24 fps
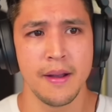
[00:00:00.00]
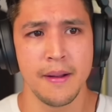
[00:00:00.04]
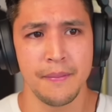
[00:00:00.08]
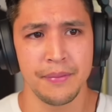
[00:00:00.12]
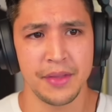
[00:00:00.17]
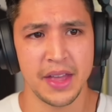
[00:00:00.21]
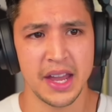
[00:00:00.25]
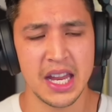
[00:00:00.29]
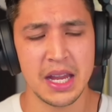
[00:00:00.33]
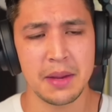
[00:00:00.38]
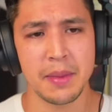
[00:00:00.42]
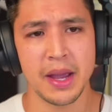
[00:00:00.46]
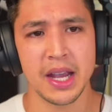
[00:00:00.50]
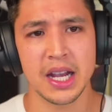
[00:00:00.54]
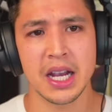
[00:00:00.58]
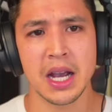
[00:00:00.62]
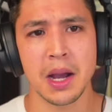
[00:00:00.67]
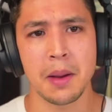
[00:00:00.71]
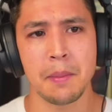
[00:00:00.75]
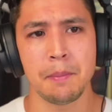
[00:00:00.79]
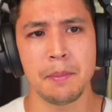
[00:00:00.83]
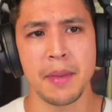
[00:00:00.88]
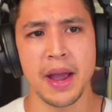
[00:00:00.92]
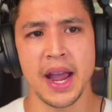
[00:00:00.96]
that he may
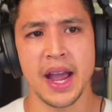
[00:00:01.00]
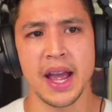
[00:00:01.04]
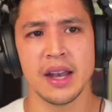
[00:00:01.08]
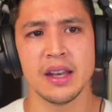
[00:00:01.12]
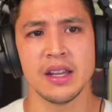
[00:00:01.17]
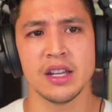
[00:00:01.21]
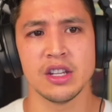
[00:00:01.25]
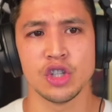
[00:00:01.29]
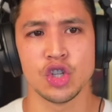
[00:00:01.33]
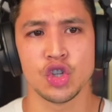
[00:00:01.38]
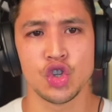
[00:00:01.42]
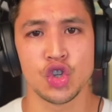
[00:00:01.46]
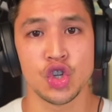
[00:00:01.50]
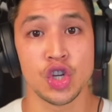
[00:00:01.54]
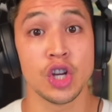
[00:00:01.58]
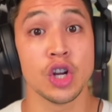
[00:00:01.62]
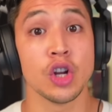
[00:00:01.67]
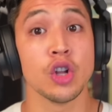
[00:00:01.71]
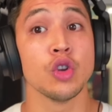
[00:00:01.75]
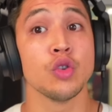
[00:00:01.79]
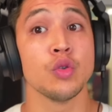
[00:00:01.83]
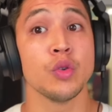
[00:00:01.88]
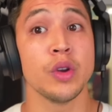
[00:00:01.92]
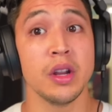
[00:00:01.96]
command his
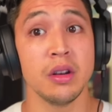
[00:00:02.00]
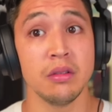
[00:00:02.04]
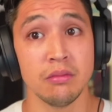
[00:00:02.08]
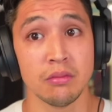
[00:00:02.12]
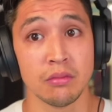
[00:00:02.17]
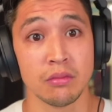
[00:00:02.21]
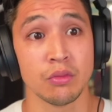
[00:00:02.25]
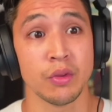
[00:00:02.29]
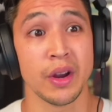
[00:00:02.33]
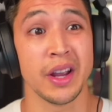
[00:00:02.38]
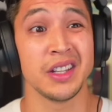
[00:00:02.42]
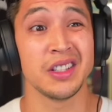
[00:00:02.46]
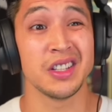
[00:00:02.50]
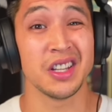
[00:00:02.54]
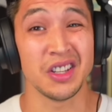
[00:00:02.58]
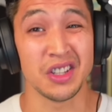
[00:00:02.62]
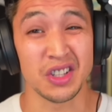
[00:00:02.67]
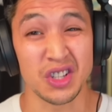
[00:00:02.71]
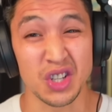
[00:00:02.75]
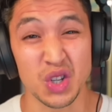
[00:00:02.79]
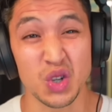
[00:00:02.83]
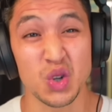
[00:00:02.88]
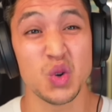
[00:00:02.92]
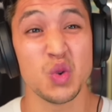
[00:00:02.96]
children, right, to
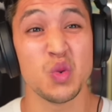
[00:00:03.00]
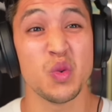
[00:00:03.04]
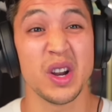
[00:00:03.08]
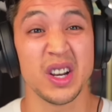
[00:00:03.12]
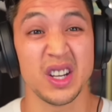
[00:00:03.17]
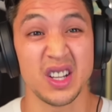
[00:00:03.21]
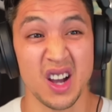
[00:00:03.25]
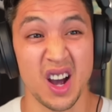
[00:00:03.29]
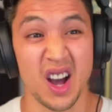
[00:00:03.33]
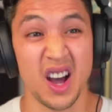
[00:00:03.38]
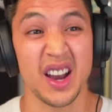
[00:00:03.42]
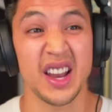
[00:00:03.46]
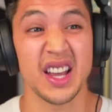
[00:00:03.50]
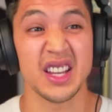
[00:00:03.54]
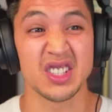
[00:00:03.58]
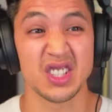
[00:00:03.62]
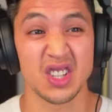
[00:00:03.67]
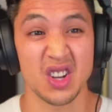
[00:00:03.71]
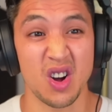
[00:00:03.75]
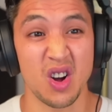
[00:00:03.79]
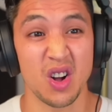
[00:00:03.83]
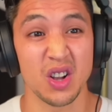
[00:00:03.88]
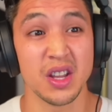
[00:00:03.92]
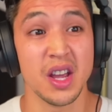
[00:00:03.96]
do what God has
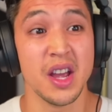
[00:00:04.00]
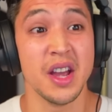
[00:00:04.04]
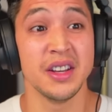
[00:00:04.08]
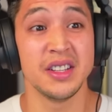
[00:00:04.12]
called,